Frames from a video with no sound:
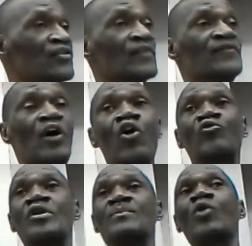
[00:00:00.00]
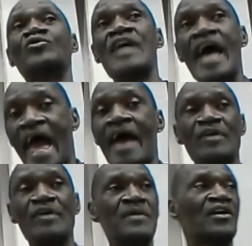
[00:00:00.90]
of those with more time
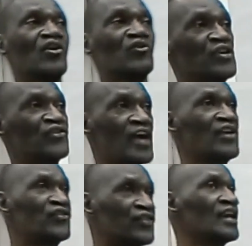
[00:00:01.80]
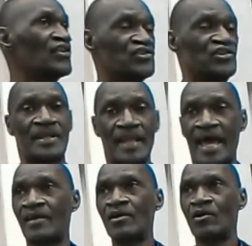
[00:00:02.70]
than me because we say silly shit like,
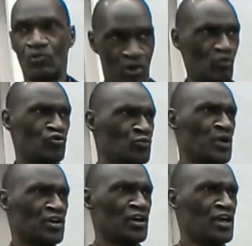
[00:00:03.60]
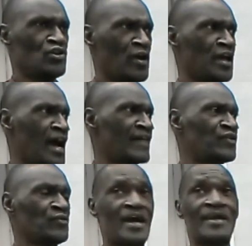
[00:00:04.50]
as long as you've been clean, you ain't got
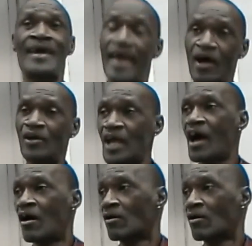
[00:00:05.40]
through that. Hell no.